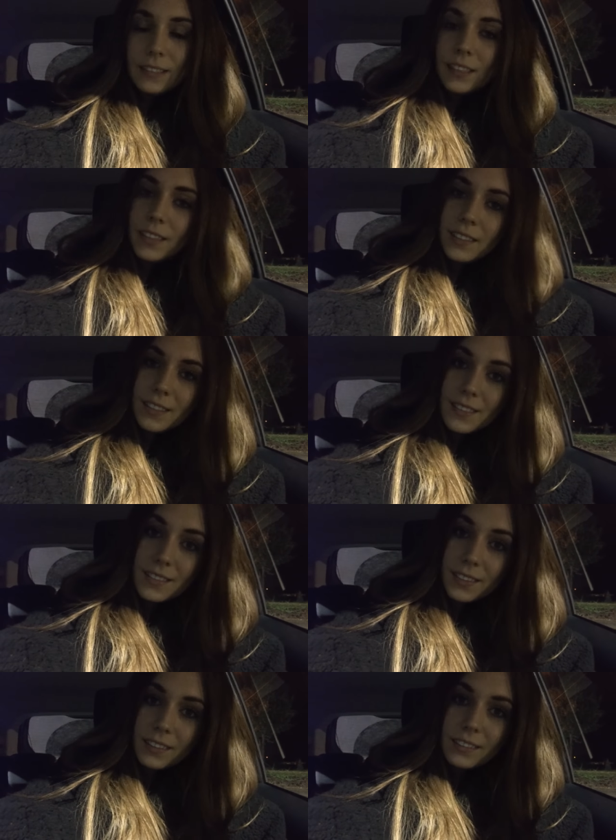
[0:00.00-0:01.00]
Céline's
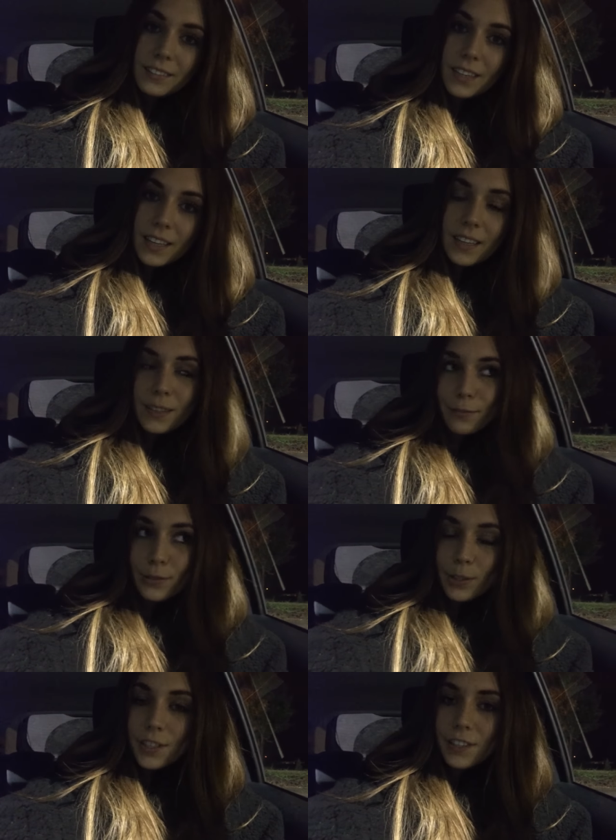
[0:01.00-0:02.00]
still sick,
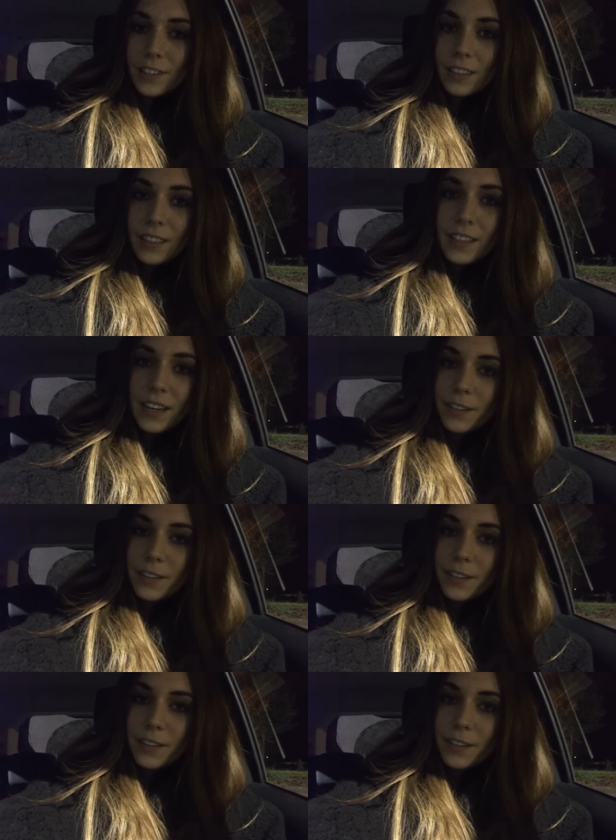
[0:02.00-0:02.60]
unfortunately.